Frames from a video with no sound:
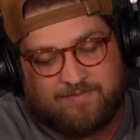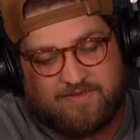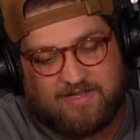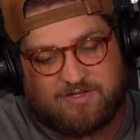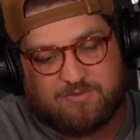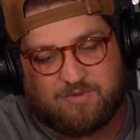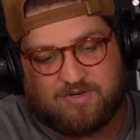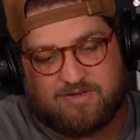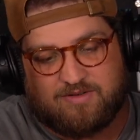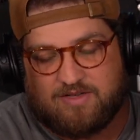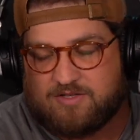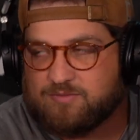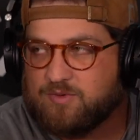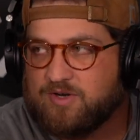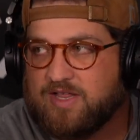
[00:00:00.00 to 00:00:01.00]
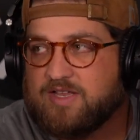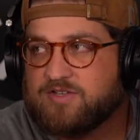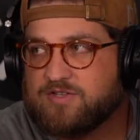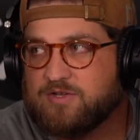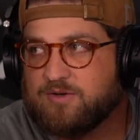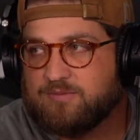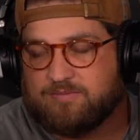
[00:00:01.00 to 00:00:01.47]
that's where that's where it
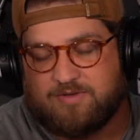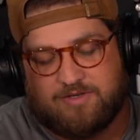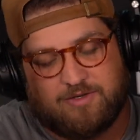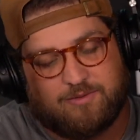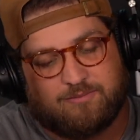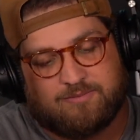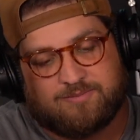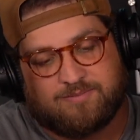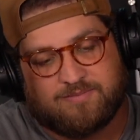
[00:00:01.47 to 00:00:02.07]
ends, though, you know.